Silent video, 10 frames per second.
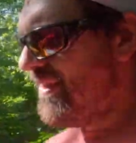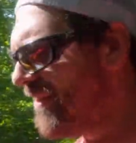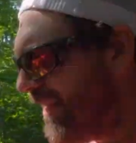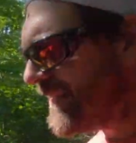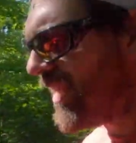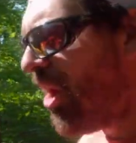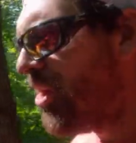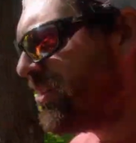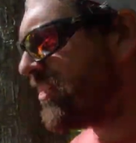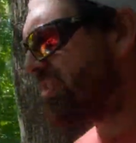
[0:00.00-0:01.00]
that's
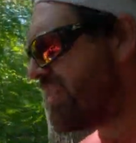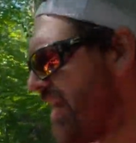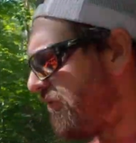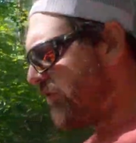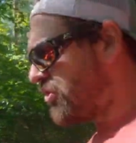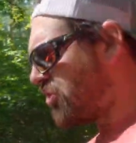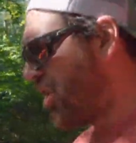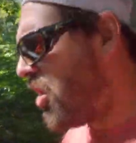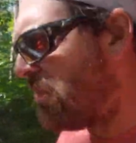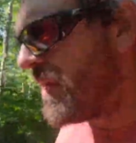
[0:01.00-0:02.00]
hard to say for sure,